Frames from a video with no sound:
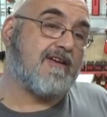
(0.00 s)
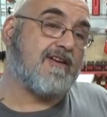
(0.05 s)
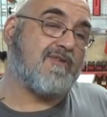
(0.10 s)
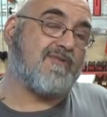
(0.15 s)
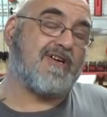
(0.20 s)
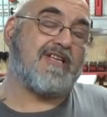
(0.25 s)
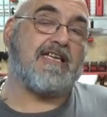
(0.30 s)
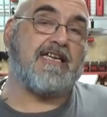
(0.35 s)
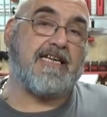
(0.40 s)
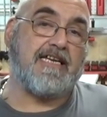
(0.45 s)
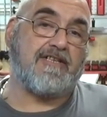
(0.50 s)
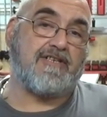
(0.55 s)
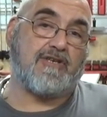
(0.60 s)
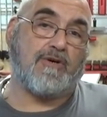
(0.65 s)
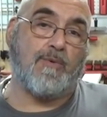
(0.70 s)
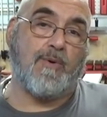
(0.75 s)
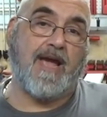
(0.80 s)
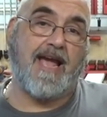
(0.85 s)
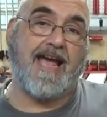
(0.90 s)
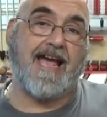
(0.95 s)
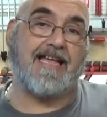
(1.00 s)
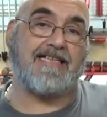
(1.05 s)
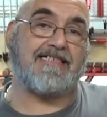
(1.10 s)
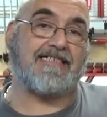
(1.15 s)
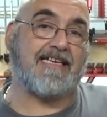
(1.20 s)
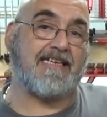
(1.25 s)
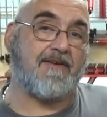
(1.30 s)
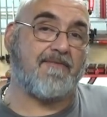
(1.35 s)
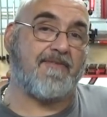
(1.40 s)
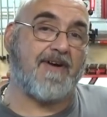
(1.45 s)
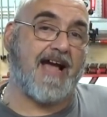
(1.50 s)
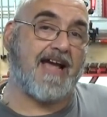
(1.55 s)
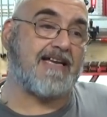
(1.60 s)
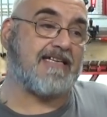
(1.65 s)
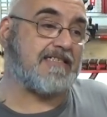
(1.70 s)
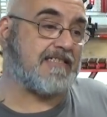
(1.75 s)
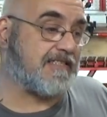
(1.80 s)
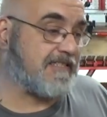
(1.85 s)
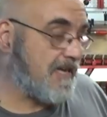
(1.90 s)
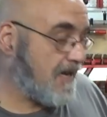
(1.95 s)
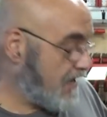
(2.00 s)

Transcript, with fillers: you really need two hands and a vise.